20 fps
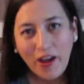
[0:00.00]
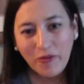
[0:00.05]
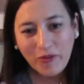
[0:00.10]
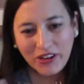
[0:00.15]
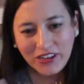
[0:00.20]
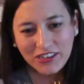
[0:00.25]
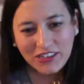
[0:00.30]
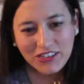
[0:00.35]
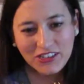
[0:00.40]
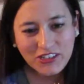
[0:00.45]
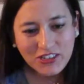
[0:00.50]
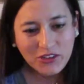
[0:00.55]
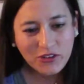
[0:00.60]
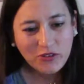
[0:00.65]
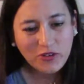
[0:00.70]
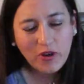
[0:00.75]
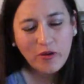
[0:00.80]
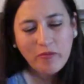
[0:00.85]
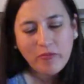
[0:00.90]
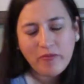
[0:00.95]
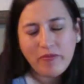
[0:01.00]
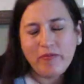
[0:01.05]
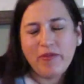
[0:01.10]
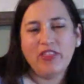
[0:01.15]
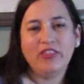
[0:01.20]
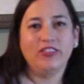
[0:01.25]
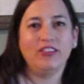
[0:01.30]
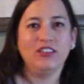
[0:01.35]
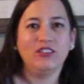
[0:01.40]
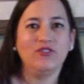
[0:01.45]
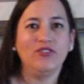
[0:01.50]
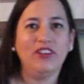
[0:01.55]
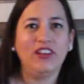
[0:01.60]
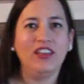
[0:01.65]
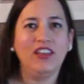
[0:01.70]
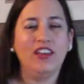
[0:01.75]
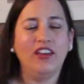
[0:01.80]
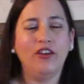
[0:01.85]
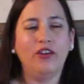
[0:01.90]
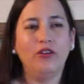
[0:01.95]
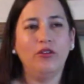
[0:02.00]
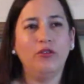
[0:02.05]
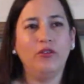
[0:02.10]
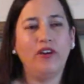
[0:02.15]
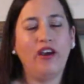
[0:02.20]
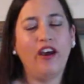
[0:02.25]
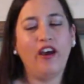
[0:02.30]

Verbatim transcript: I wanted to do a monthly's video.